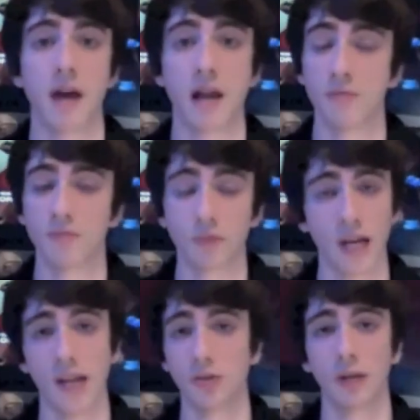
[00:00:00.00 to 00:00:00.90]
And I'm
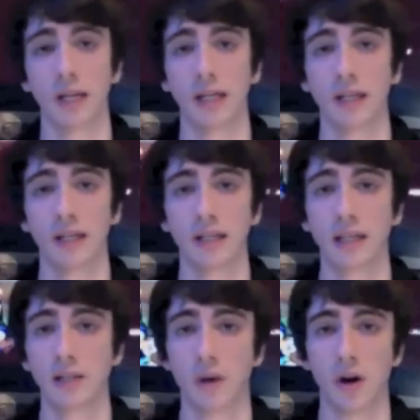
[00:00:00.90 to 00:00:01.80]
really enjoying
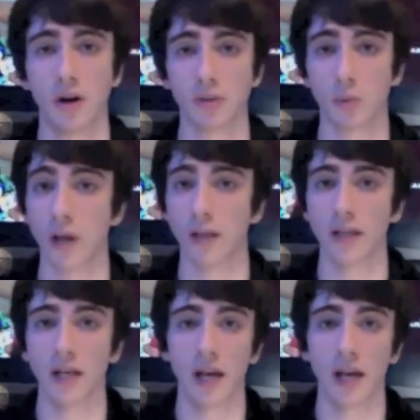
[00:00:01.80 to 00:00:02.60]
Kingdom Hearts 1